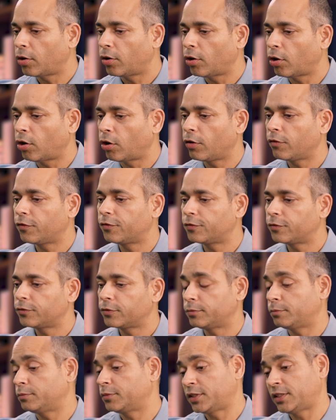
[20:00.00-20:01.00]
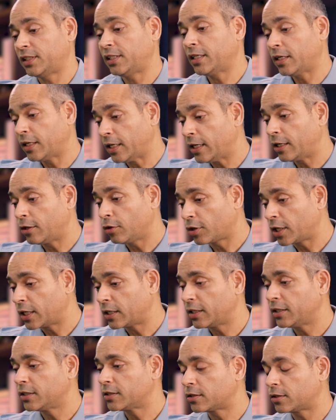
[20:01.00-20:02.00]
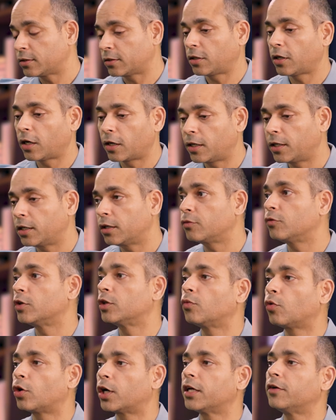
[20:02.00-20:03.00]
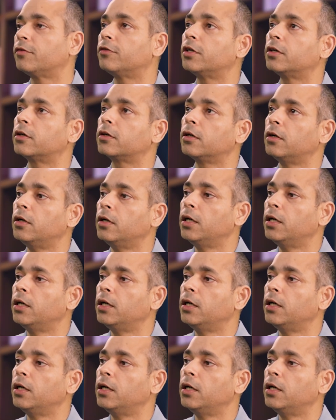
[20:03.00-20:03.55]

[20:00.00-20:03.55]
or at least current with whatever